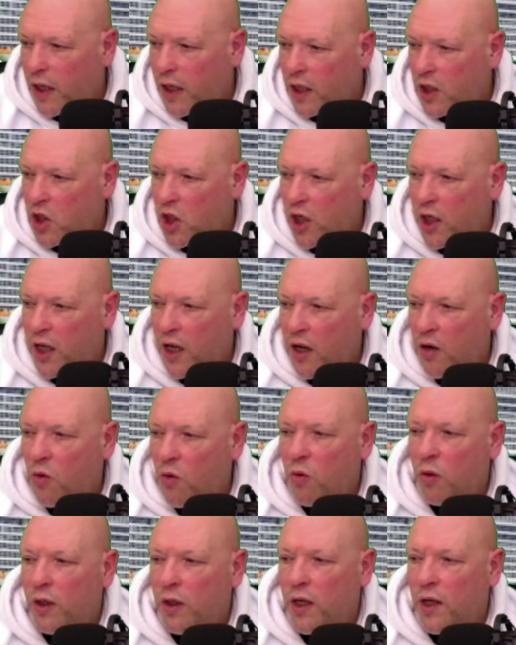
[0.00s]
and check out
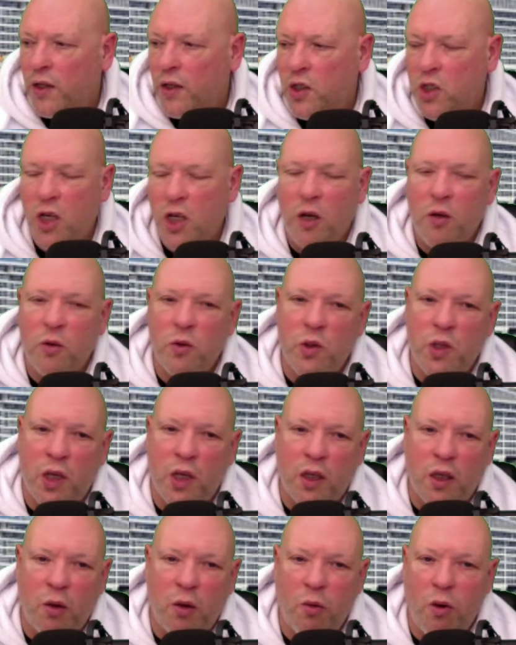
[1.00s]
all the other channels
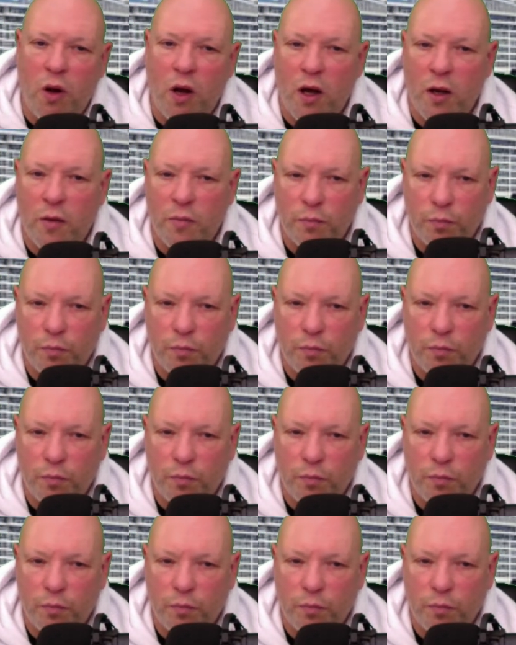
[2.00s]
that there are.